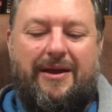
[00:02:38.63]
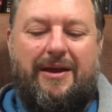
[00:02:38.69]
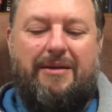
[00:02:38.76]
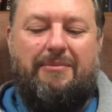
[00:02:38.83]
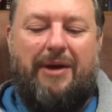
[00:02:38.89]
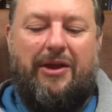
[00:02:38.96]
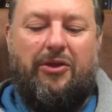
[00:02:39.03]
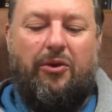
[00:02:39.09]

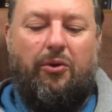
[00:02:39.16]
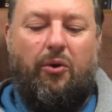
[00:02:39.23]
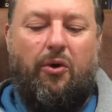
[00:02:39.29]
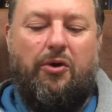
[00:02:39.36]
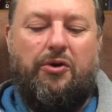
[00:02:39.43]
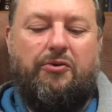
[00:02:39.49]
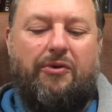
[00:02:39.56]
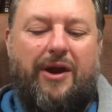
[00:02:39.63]
May the
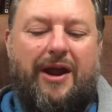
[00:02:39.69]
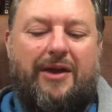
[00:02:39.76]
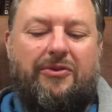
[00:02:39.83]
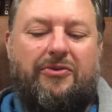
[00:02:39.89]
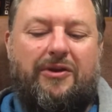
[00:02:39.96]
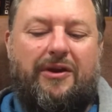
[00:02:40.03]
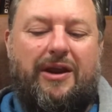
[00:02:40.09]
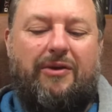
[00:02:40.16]
Lord
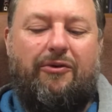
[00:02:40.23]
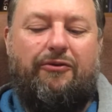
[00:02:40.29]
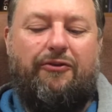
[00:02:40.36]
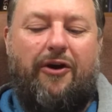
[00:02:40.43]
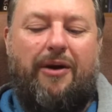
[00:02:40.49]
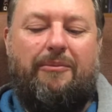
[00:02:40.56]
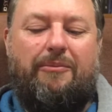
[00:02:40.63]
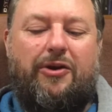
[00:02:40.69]
grant that he will
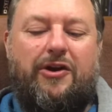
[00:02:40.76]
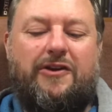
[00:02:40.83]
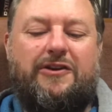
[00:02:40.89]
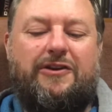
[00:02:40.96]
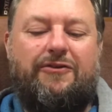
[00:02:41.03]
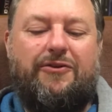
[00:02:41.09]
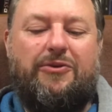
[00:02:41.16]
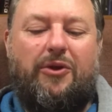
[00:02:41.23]
find
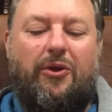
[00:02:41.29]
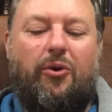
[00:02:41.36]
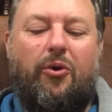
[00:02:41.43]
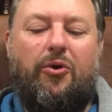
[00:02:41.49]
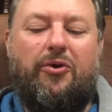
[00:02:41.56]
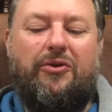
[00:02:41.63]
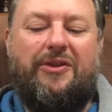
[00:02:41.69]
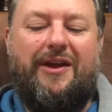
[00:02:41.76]
mercy from the
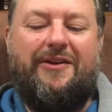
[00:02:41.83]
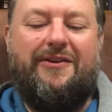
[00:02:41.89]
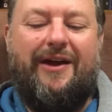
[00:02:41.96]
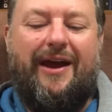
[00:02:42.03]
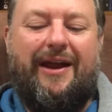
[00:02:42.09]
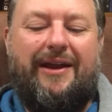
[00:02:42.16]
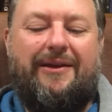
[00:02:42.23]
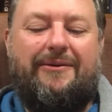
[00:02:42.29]
Lord on that
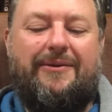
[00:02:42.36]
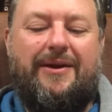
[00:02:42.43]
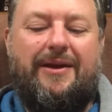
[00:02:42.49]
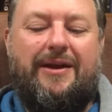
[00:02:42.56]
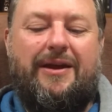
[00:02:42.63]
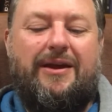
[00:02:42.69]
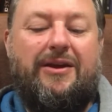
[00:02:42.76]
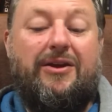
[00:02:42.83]
day.
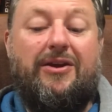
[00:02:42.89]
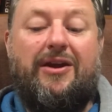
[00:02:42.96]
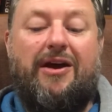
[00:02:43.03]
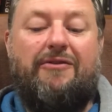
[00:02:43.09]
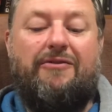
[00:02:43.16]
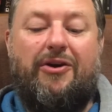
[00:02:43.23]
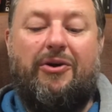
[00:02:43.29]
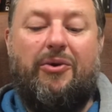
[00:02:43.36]
You
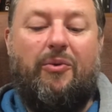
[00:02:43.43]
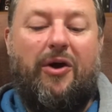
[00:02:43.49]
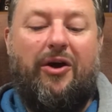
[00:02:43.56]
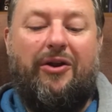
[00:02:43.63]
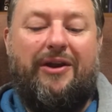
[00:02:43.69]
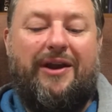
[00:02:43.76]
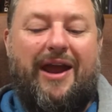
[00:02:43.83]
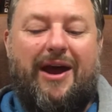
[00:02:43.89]
know very
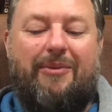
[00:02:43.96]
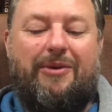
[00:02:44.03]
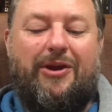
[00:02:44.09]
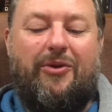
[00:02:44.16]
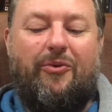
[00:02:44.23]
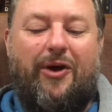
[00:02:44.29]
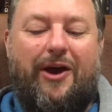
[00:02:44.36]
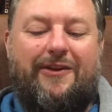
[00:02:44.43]
well in how
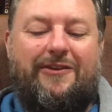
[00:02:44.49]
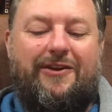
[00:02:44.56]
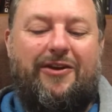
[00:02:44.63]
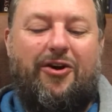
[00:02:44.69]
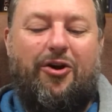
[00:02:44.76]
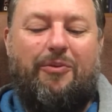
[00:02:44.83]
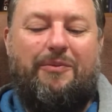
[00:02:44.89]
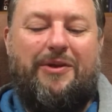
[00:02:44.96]
many ways he
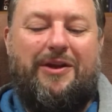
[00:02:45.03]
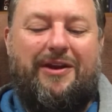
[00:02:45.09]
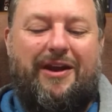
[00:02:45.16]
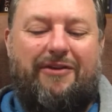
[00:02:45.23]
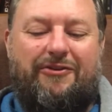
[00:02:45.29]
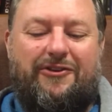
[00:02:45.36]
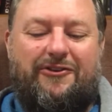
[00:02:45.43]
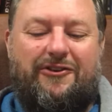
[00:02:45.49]
helped me in
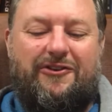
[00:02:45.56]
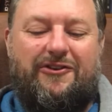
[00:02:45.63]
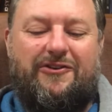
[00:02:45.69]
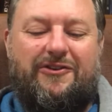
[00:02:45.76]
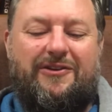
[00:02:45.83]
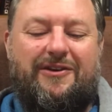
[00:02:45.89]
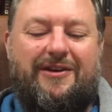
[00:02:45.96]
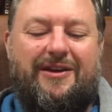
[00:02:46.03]

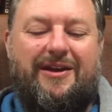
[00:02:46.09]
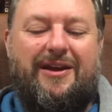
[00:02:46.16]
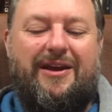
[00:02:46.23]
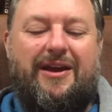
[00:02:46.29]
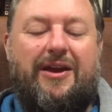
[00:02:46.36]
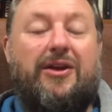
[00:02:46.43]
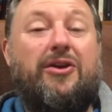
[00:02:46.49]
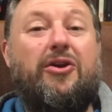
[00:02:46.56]
Ephesus.
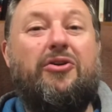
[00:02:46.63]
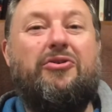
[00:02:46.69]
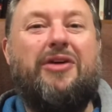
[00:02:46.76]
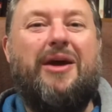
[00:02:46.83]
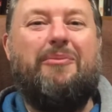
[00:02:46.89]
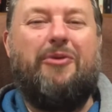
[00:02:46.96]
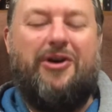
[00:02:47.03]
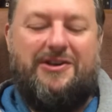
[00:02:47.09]
You
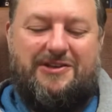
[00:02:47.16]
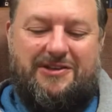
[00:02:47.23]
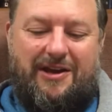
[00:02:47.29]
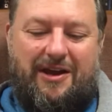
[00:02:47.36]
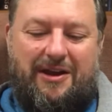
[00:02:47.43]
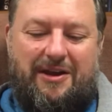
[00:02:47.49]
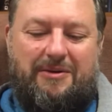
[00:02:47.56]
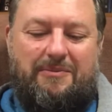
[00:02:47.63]
then, my
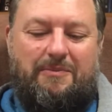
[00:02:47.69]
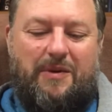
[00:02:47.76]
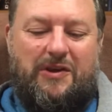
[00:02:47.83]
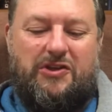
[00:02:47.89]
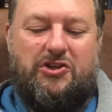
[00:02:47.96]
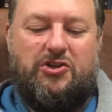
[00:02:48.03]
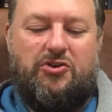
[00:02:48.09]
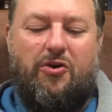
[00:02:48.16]
son, be
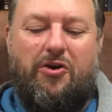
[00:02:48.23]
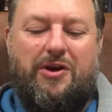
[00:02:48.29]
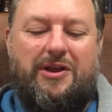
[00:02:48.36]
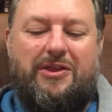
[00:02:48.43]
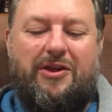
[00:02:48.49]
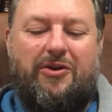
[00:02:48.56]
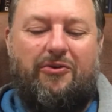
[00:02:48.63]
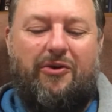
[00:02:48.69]
strong
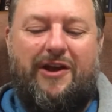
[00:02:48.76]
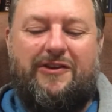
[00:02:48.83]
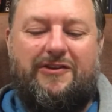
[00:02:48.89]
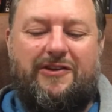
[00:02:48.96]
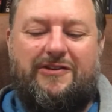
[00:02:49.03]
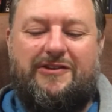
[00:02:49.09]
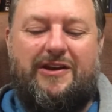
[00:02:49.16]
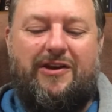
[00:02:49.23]
in the
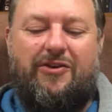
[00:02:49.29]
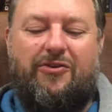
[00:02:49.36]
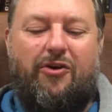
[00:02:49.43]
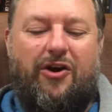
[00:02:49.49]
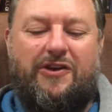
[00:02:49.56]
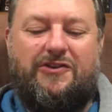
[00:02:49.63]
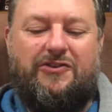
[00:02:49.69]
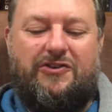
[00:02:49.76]
grace that's in
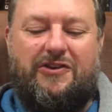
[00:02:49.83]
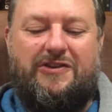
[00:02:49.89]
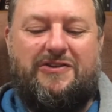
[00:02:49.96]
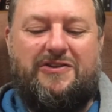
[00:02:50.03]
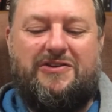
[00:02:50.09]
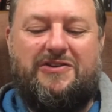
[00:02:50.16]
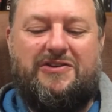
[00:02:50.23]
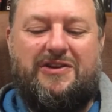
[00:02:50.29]
Christ
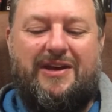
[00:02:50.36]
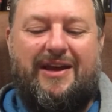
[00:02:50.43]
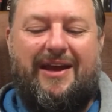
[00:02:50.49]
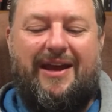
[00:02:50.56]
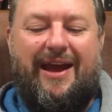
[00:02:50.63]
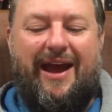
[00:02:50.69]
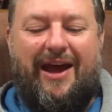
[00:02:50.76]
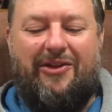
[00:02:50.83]
Jesus,
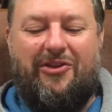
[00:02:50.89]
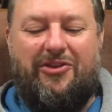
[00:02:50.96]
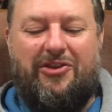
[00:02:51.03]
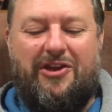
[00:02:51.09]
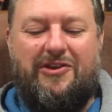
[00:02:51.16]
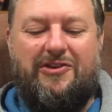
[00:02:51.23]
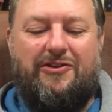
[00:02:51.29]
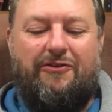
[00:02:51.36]
and the
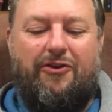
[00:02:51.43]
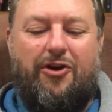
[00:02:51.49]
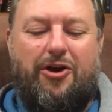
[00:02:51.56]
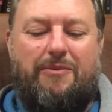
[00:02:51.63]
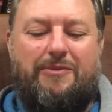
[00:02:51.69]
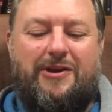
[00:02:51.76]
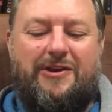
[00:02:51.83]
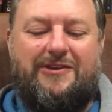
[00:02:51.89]
things you've
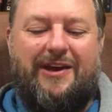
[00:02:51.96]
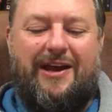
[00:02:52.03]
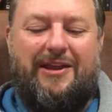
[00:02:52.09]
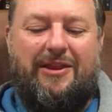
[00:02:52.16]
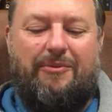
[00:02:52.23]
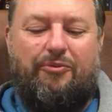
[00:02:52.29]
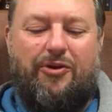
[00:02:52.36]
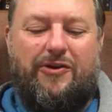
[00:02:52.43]
heard me say
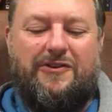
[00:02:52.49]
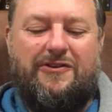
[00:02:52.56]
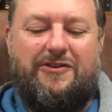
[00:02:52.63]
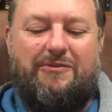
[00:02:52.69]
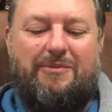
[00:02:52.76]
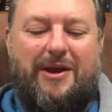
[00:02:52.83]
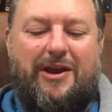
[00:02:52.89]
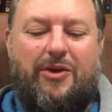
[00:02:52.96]
in the presence
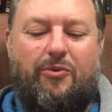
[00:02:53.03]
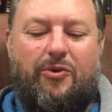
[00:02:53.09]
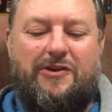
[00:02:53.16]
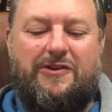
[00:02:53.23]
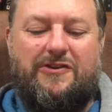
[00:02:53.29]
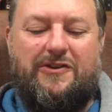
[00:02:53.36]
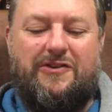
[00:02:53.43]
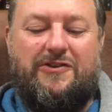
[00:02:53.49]
of many
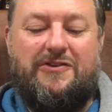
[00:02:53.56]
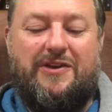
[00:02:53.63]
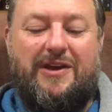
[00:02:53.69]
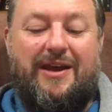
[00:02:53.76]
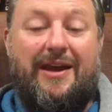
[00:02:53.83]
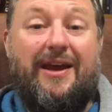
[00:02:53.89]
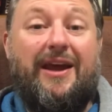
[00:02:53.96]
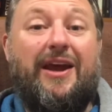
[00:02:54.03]
witnesses,
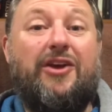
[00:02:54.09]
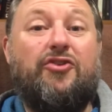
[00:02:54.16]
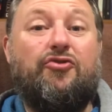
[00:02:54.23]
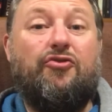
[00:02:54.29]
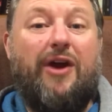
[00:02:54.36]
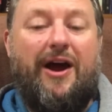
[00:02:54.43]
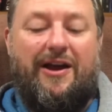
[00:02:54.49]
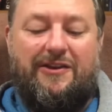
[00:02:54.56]

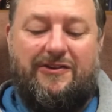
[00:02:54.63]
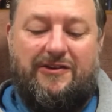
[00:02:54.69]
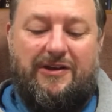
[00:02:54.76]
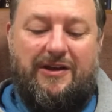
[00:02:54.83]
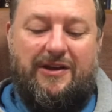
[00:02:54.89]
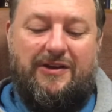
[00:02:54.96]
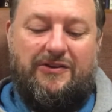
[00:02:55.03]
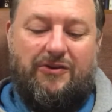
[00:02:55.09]
entrust
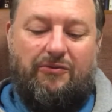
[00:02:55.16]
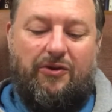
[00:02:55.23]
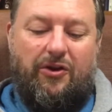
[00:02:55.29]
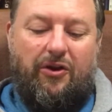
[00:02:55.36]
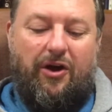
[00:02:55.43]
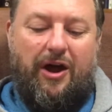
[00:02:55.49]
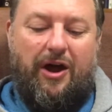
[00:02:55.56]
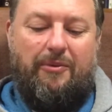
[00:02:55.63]
to
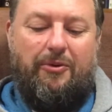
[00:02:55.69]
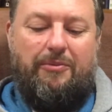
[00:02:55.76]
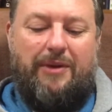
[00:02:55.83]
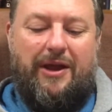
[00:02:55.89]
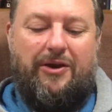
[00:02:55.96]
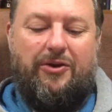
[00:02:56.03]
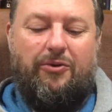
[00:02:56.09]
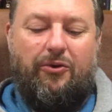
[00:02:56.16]
reliable
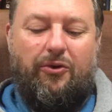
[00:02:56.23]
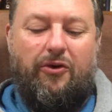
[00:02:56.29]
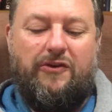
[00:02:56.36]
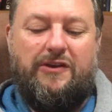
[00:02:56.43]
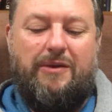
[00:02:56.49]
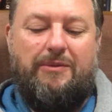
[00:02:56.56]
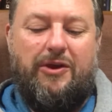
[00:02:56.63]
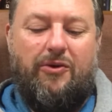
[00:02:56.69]
men who will
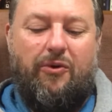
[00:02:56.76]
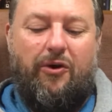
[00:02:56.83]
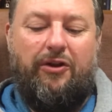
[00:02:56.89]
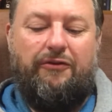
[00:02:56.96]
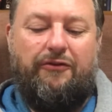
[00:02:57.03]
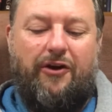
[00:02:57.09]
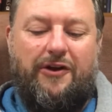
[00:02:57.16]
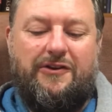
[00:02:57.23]
also be
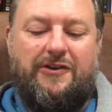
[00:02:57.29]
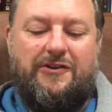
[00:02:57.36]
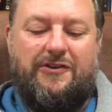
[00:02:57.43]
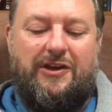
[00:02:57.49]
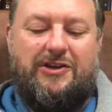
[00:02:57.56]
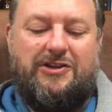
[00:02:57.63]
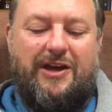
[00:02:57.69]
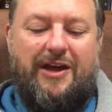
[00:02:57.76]
qualified to
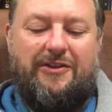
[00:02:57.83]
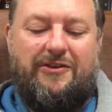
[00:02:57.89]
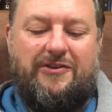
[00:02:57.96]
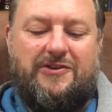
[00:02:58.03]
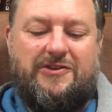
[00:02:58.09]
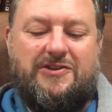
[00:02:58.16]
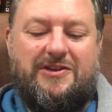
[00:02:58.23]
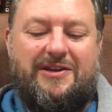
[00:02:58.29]
teach
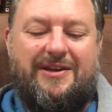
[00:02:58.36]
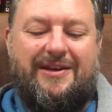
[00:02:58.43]
others.